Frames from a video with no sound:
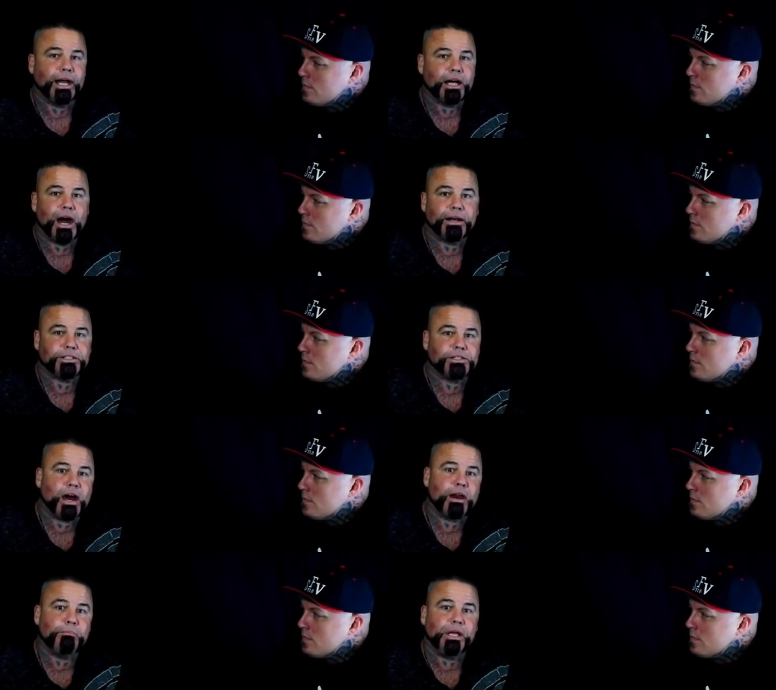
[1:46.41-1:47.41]
Speaker 1: I caught a
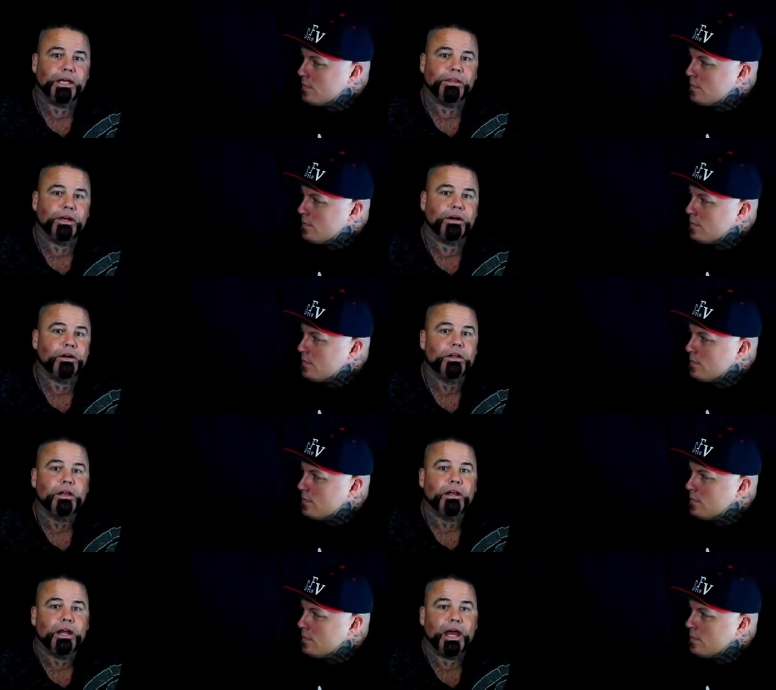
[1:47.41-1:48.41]
sodomy in there.
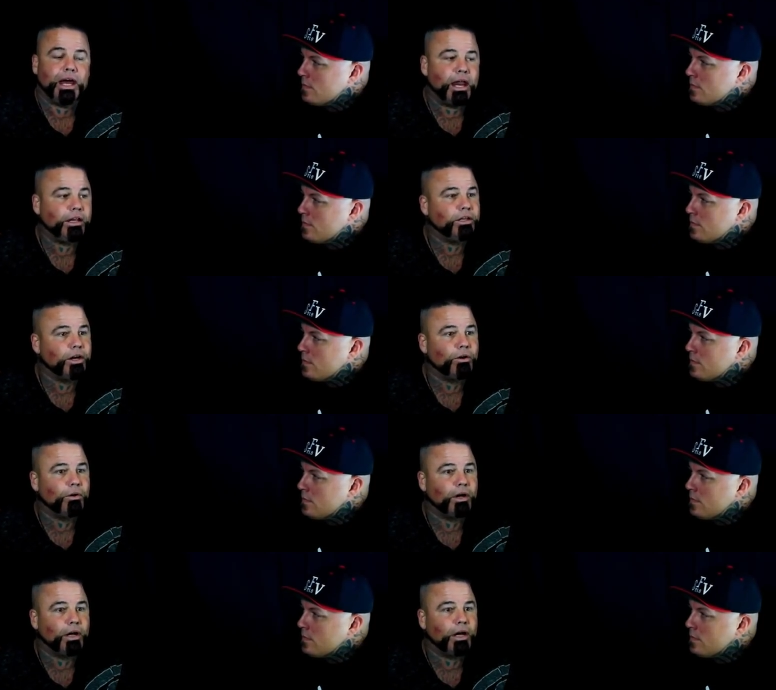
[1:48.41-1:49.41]
And, you
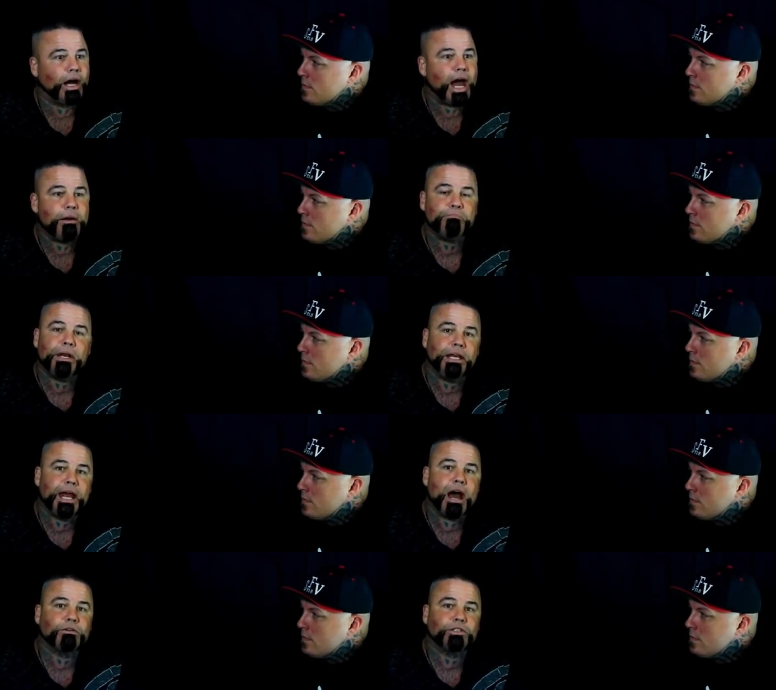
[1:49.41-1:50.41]
know, I had been
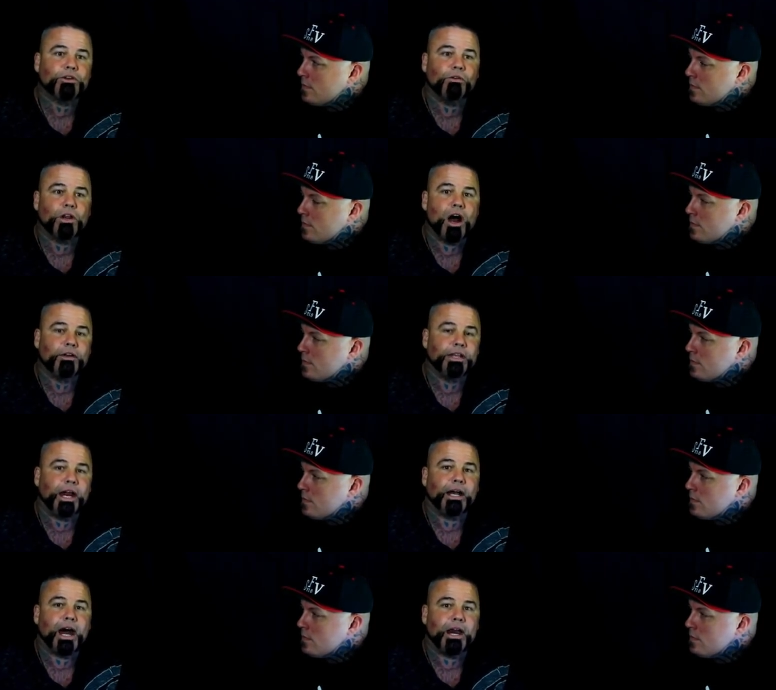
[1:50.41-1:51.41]
down so long that
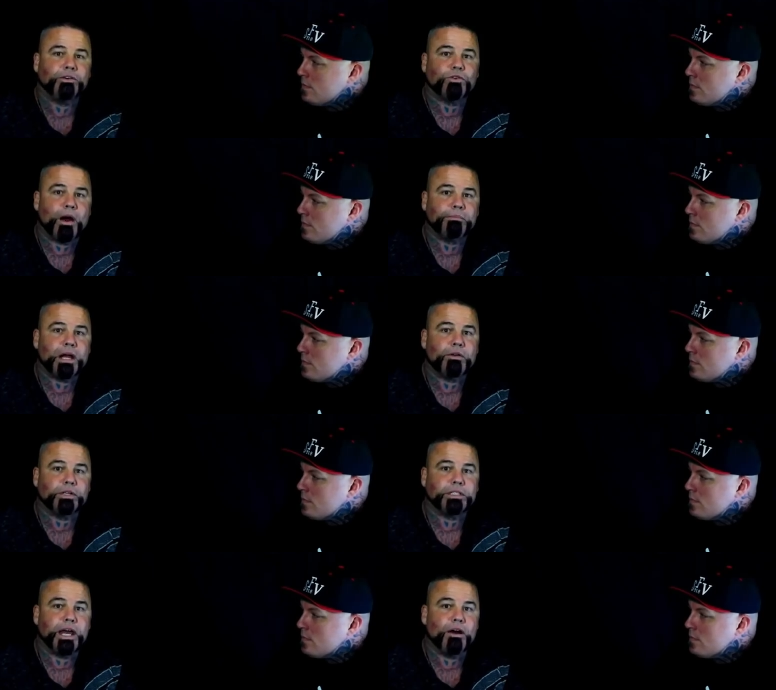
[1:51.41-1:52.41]
I got it dropped down
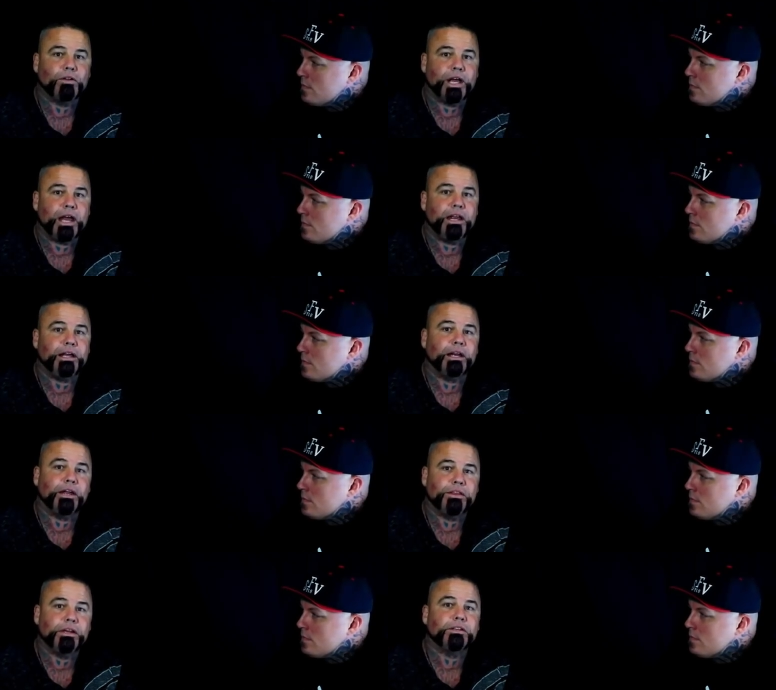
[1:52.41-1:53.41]
to tailgating, and
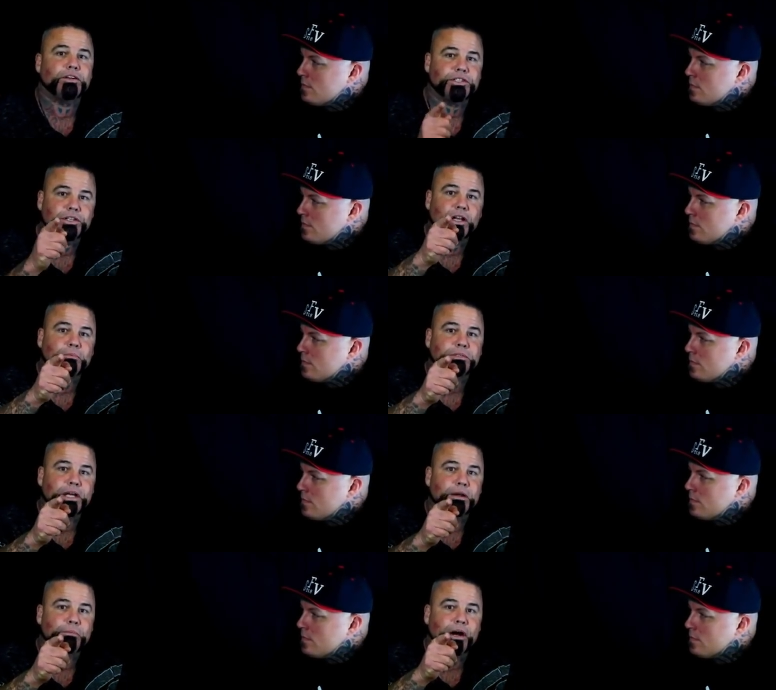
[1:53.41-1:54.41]
I think they're still
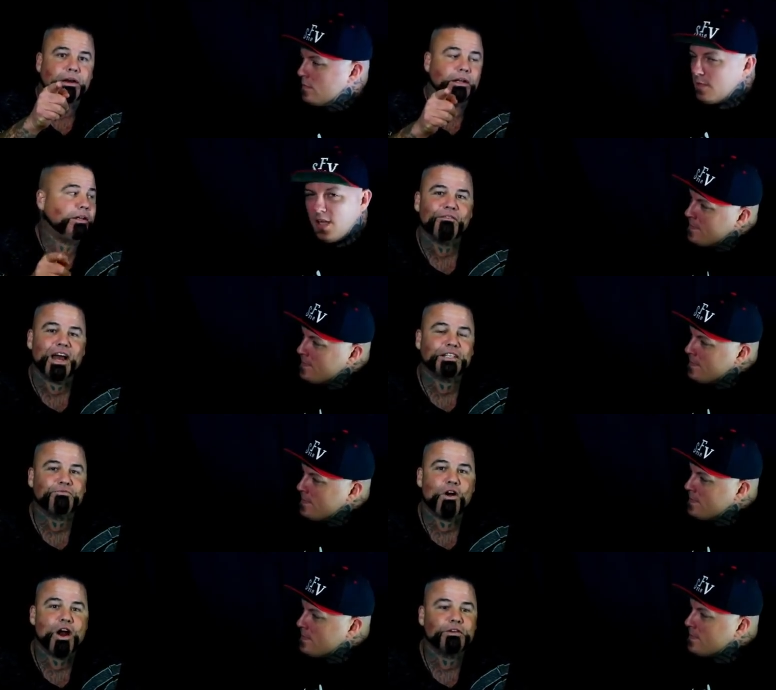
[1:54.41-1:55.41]
upset about it. As
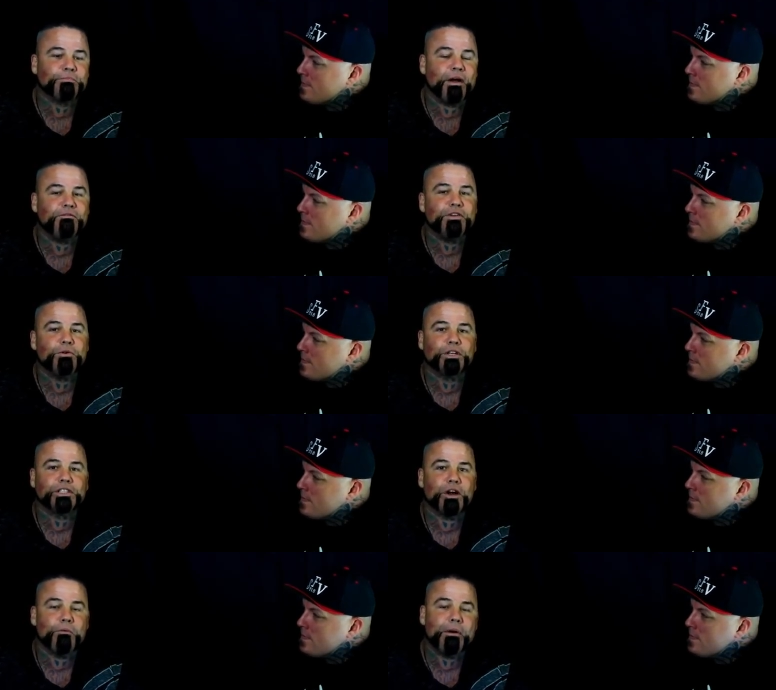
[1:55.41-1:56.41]
far as my viewers
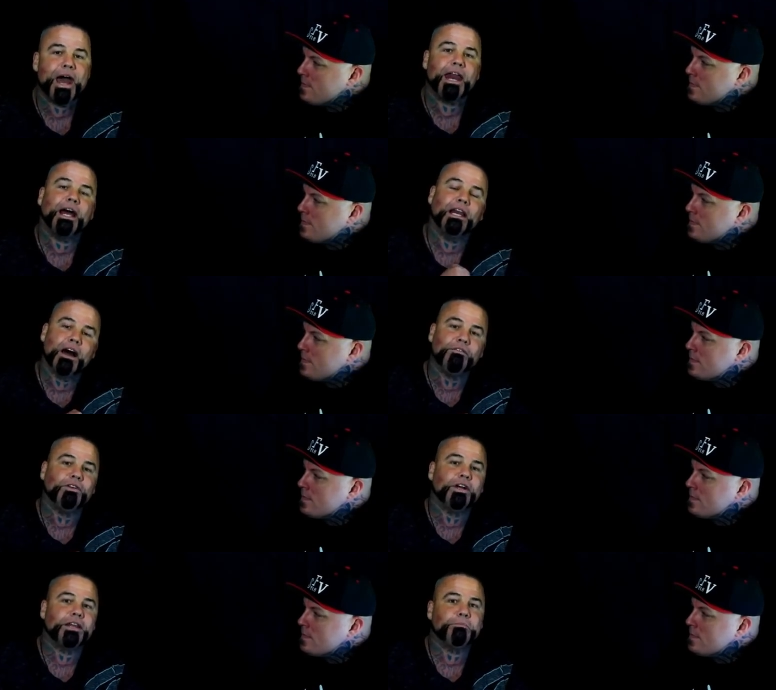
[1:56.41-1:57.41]
go, man, I love
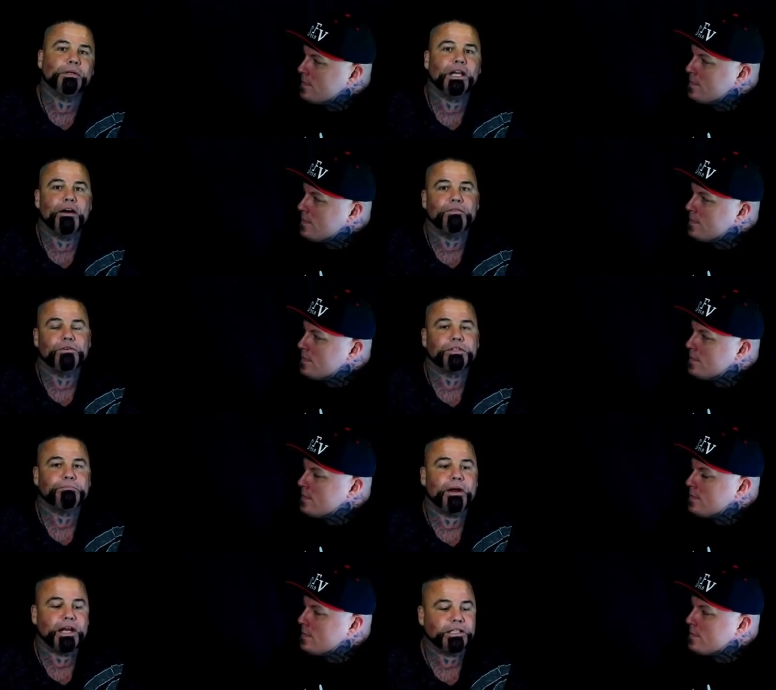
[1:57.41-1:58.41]
you. Nothing but love and
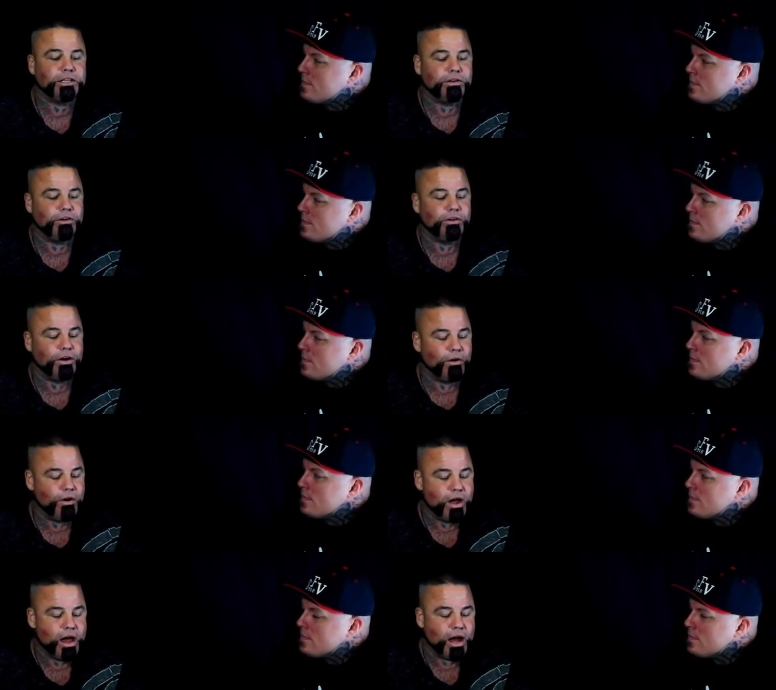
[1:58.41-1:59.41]
respect to you. You know,
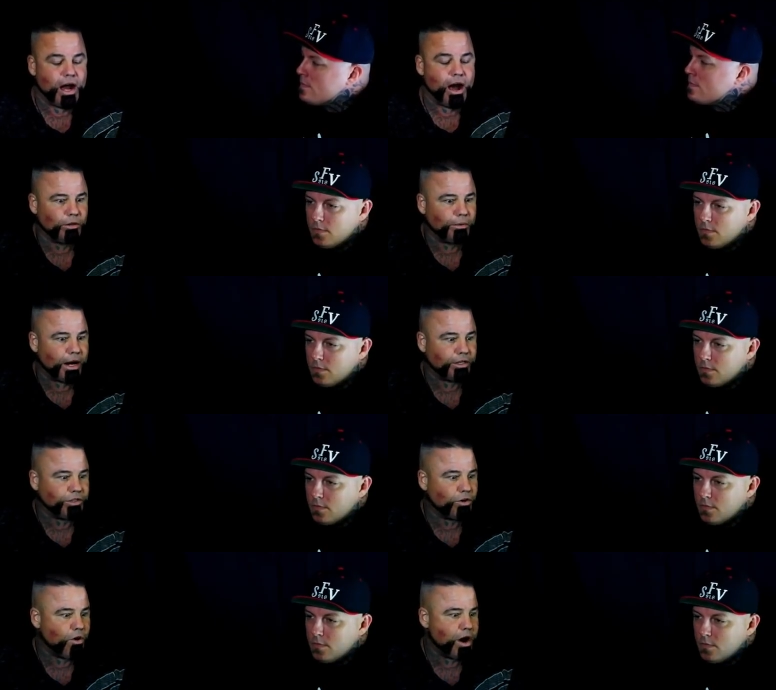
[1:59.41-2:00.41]
I'm about a
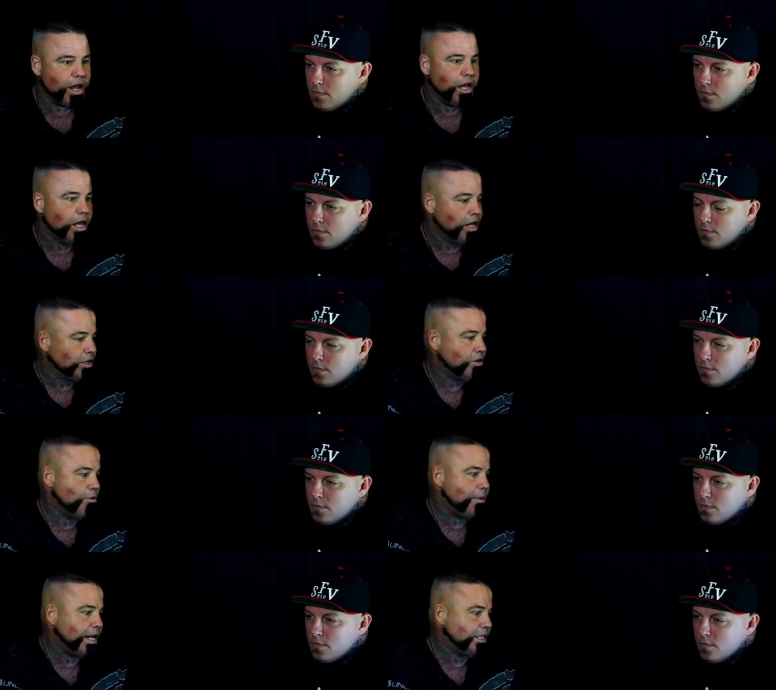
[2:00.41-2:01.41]
story.
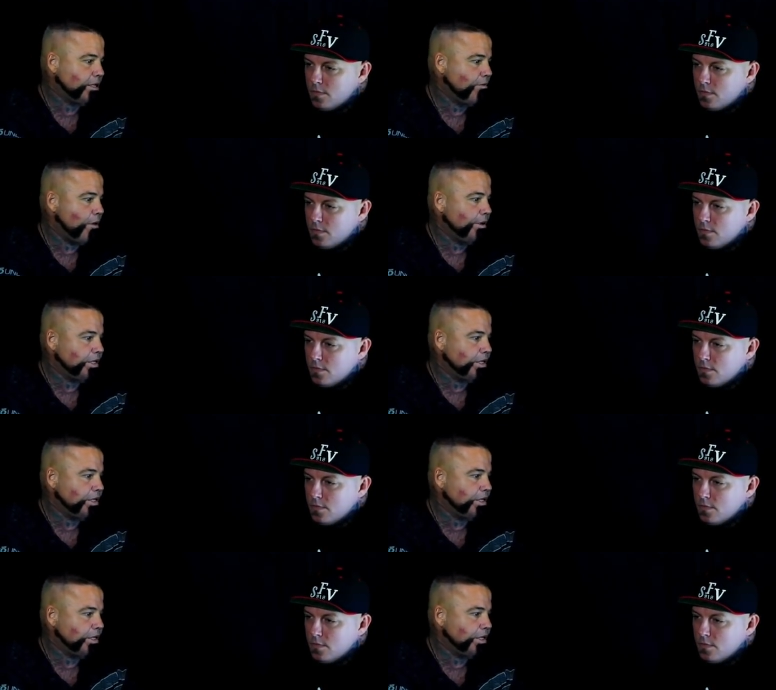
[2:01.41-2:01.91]
So basically, what we